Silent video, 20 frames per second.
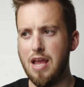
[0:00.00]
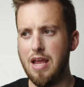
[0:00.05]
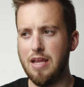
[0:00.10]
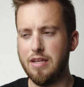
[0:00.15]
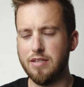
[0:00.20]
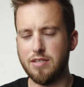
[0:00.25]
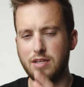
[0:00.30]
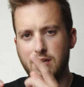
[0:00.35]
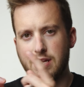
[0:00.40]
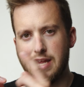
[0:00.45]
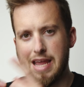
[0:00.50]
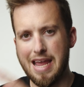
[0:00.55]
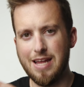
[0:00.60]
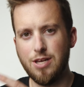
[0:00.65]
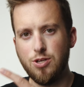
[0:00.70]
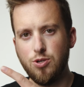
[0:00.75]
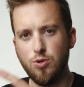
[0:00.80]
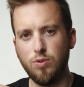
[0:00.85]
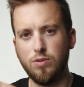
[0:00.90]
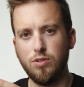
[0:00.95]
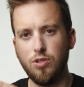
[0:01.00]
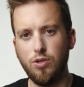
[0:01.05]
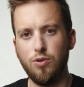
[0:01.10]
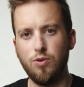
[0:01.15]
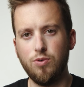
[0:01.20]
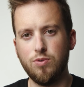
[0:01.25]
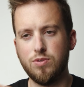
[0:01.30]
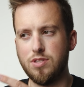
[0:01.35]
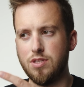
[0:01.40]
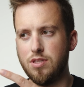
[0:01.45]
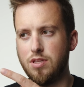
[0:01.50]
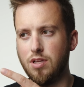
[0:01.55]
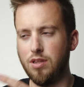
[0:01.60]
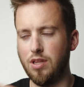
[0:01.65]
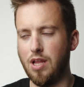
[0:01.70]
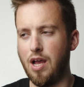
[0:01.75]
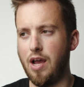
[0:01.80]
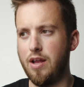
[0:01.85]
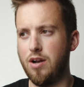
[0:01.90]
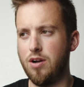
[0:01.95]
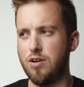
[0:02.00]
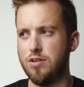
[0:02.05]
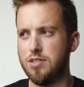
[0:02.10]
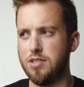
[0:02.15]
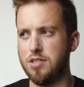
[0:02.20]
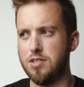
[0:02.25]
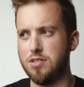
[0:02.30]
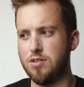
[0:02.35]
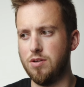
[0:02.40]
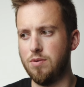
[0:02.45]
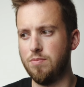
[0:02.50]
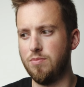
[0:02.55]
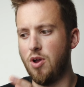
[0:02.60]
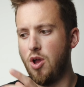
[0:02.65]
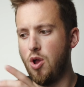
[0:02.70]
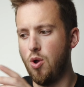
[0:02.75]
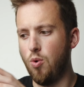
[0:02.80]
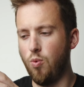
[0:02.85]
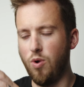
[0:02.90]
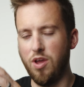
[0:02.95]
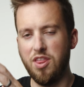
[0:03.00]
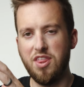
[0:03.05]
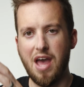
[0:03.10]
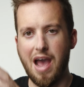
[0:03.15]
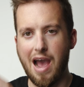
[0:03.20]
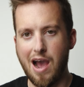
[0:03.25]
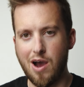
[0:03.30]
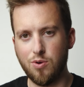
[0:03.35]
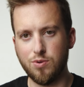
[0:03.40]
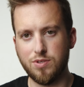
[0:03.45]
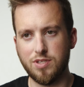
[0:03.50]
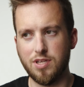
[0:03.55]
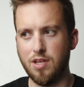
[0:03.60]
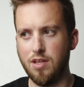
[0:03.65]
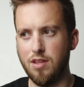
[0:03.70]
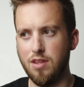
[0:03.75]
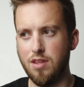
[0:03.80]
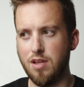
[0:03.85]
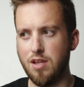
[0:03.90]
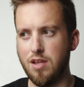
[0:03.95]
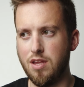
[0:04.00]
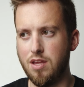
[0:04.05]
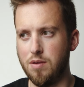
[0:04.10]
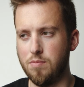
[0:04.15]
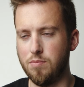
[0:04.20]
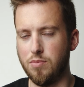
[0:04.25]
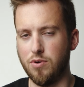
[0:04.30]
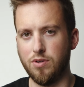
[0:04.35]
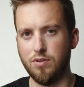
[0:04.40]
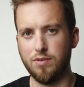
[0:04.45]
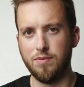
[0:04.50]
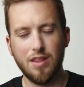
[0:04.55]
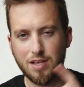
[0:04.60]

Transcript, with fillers: is can you lose the LiDAR system without the gimbal?